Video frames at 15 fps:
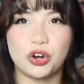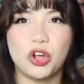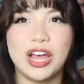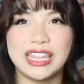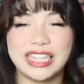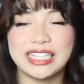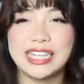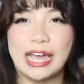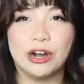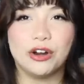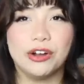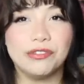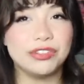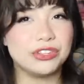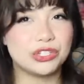girl at the
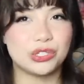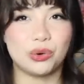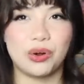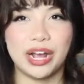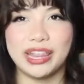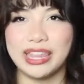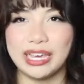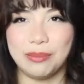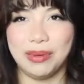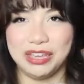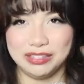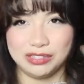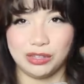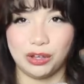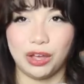center of the story. I think it
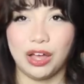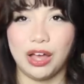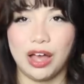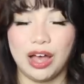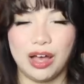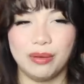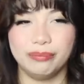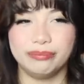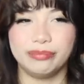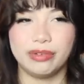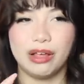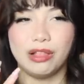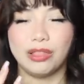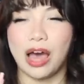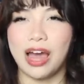makes it a
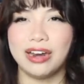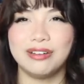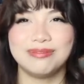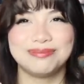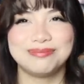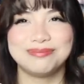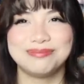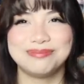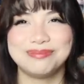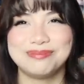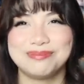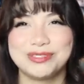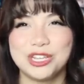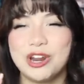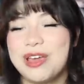lot,
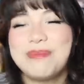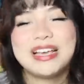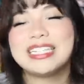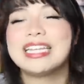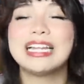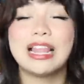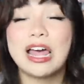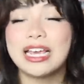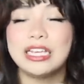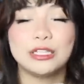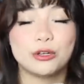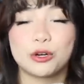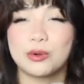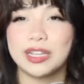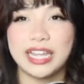you know, it makes it a lot
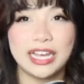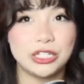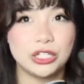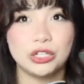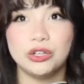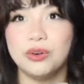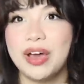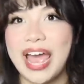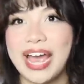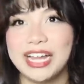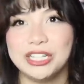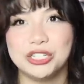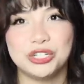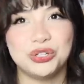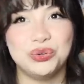easier to relate to
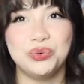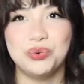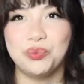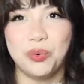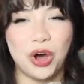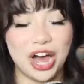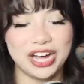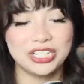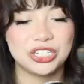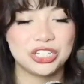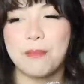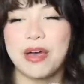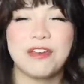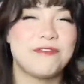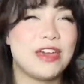and to watch.
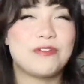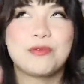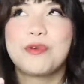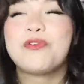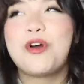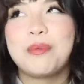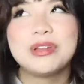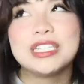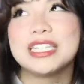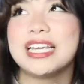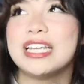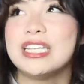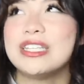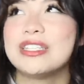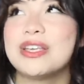My favorite
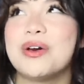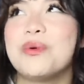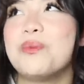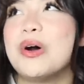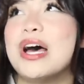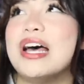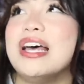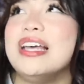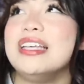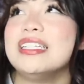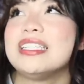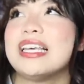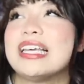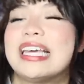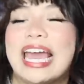performances
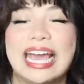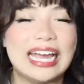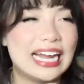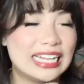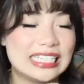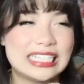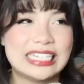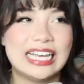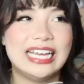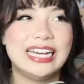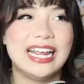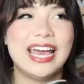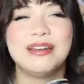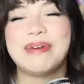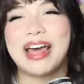was Kate
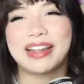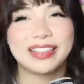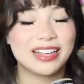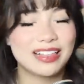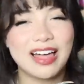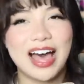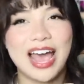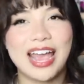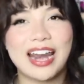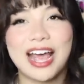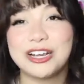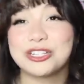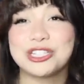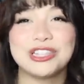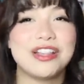Hudson and Madelyn Cline.
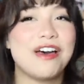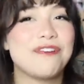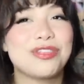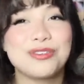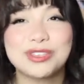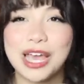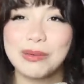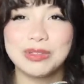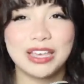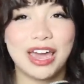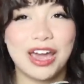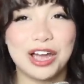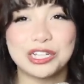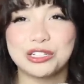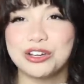I just love those types of
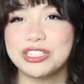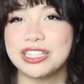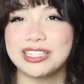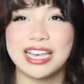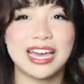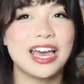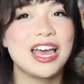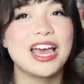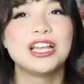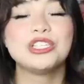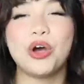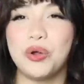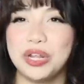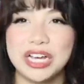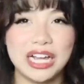characters. It's like
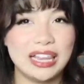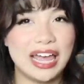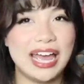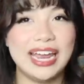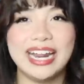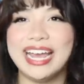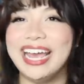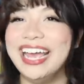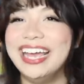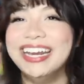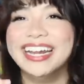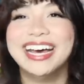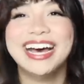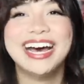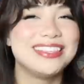Toni Collette
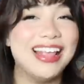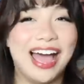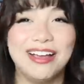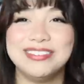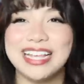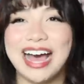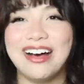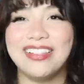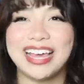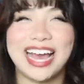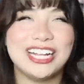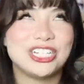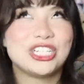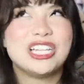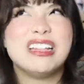in Knives Out. Like,
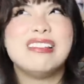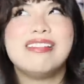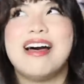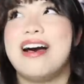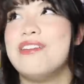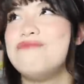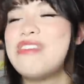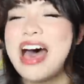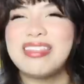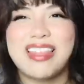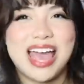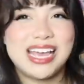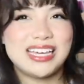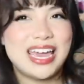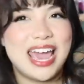I just love that,
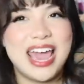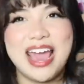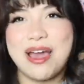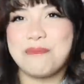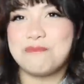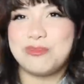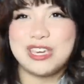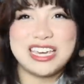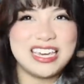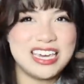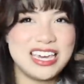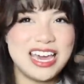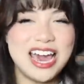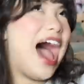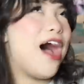like,
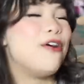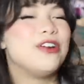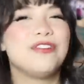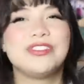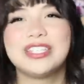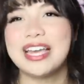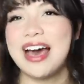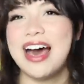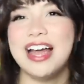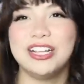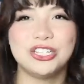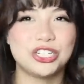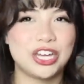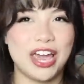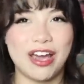campy, out of
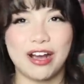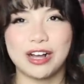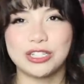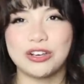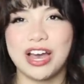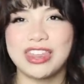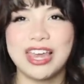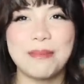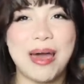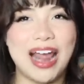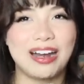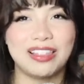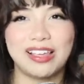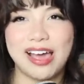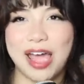touch character. I think
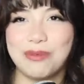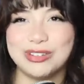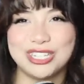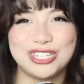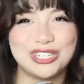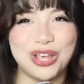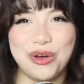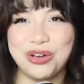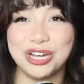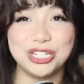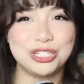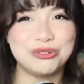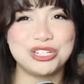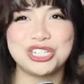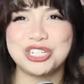Madelyn Cline was so
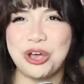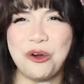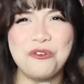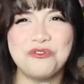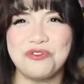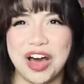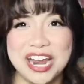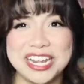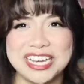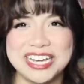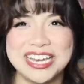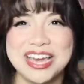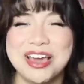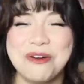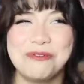good. She was so
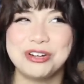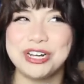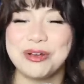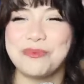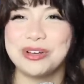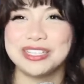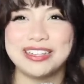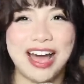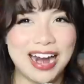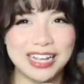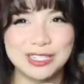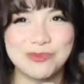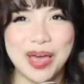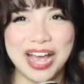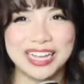funny, which I was not
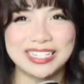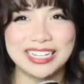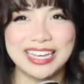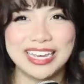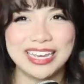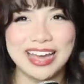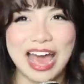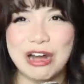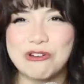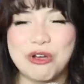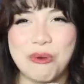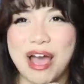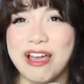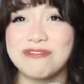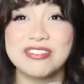expecting. I don't
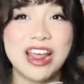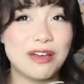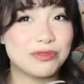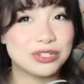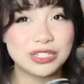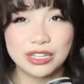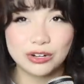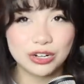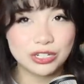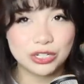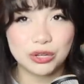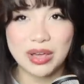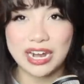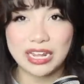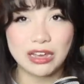know why, I've never seen her
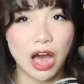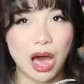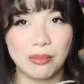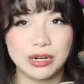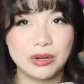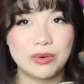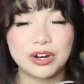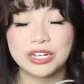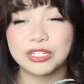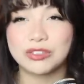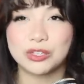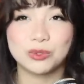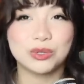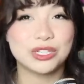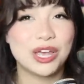do any comedy work,
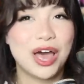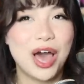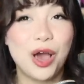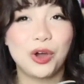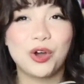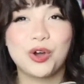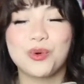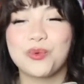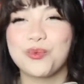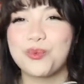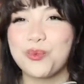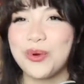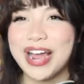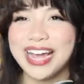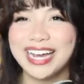so this was a
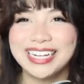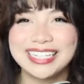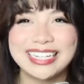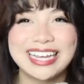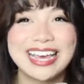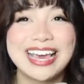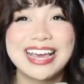great,